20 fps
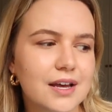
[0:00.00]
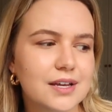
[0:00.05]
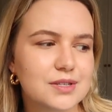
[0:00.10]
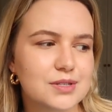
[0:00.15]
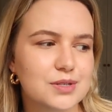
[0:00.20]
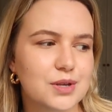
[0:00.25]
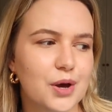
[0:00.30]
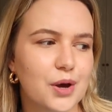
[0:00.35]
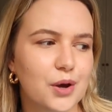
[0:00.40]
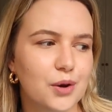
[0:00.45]

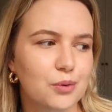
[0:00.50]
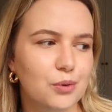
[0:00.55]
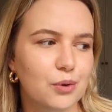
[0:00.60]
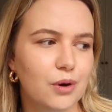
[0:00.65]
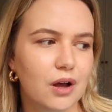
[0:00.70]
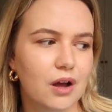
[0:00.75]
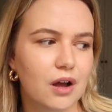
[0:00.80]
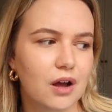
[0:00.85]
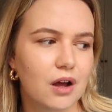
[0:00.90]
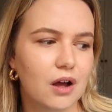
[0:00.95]

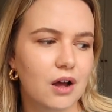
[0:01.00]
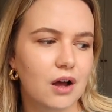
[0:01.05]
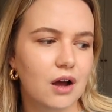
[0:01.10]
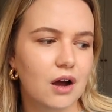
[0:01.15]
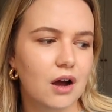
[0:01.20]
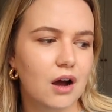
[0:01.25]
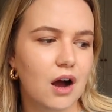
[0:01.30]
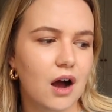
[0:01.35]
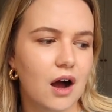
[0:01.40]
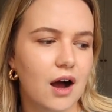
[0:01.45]
So
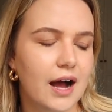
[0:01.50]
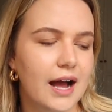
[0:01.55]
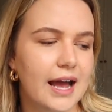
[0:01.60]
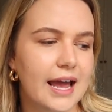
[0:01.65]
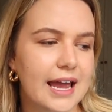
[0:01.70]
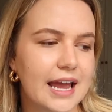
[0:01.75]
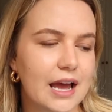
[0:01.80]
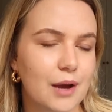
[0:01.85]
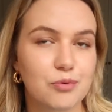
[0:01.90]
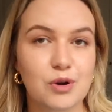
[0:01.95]
I, I,